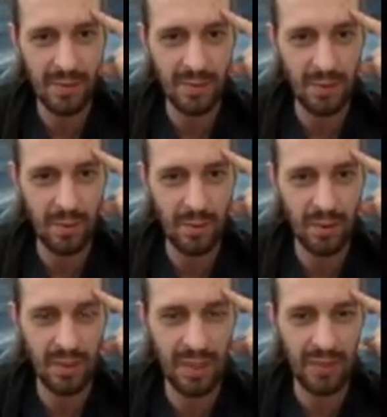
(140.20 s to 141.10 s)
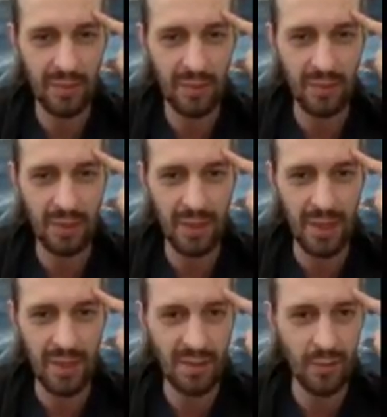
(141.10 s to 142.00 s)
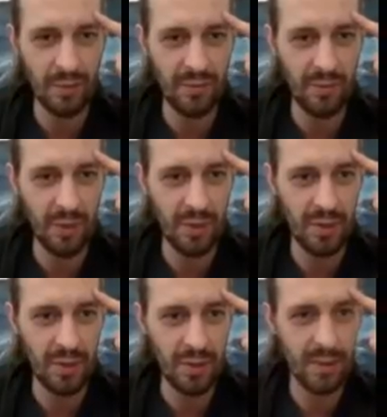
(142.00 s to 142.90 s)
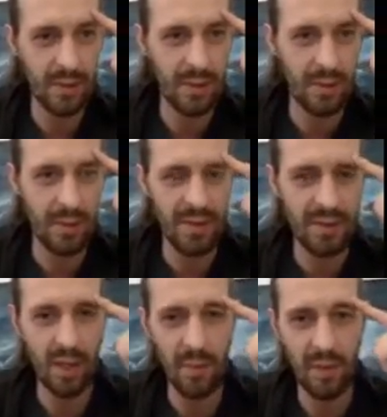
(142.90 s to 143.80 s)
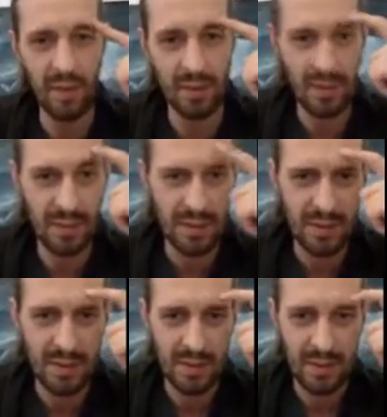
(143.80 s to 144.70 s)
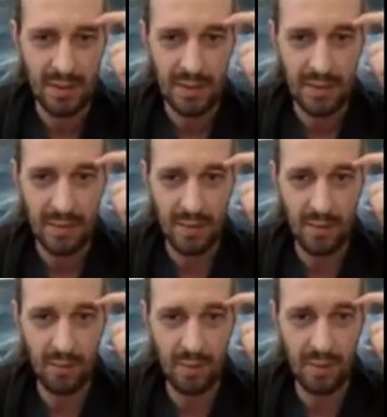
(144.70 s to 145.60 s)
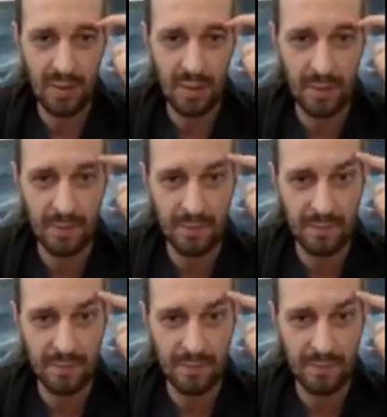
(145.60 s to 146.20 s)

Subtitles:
so not to give it a chance to reverse and hit my stop loss. But we will see.